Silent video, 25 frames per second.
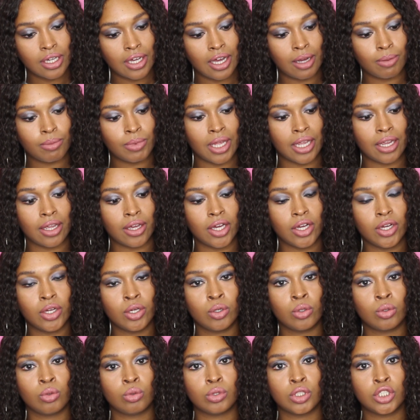I'm like,
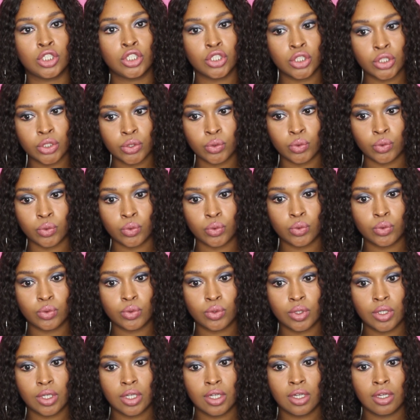oh shoot.
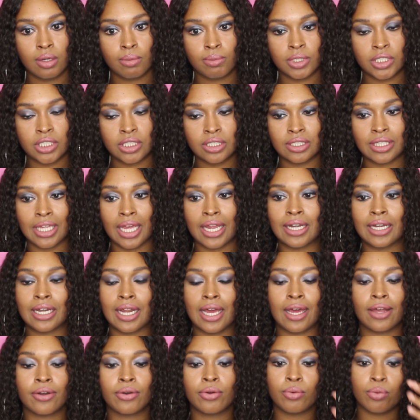But she's like,
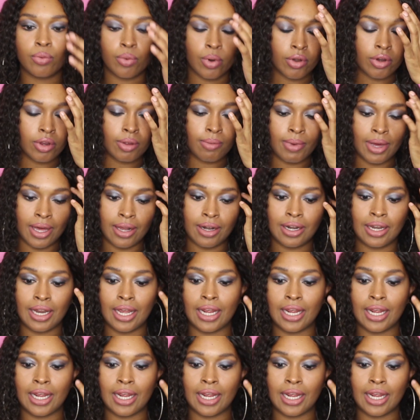nah, don't worry about it.